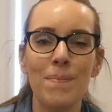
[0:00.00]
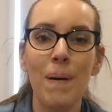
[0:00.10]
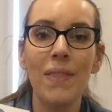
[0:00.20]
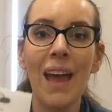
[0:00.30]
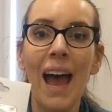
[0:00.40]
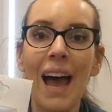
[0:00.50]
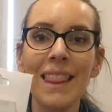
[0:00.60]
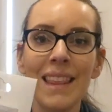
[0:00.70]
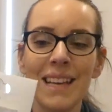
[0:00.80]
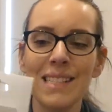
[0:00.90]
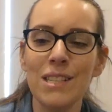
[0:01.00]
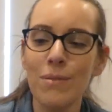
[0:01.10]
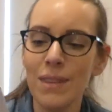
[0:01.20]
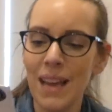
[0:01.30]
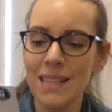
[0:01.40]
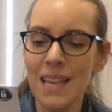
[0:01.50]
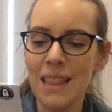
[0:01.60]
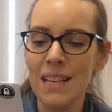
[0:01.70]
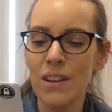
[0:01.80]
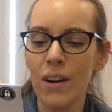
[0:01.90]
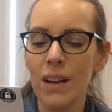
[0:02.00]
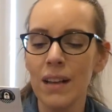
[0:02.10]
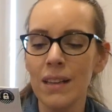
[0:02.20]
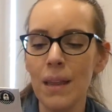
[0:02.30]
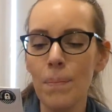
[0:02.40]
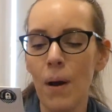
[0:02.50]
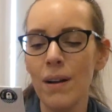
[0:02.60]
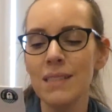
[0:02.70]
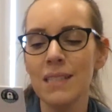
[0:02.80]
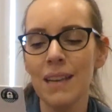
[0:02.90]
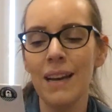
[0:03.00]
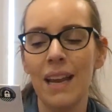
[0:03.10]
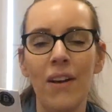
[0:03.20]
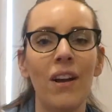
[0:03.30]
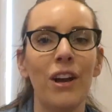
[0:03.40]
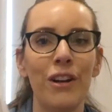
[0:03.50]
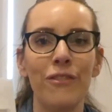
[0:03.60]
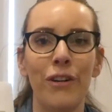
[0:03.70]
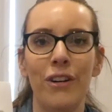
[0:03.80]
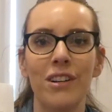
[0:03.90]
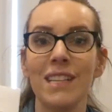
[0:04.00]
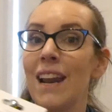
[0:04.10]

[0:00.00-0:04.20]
but they had these new things, and these are clip-on stud earring converters,